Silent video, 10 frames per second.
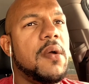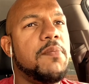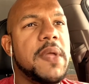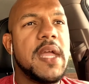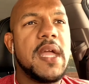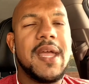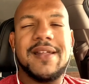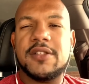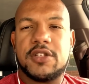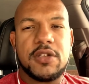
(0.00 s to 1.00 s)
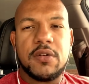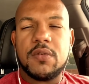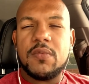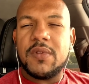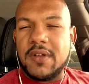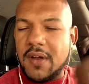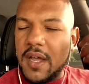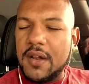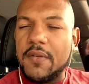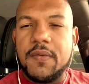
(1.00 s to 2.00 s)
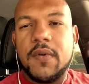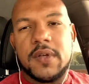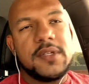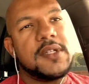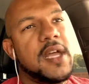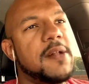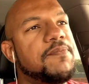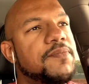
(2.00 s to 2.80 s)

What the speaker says: be in tune with your inner voice. That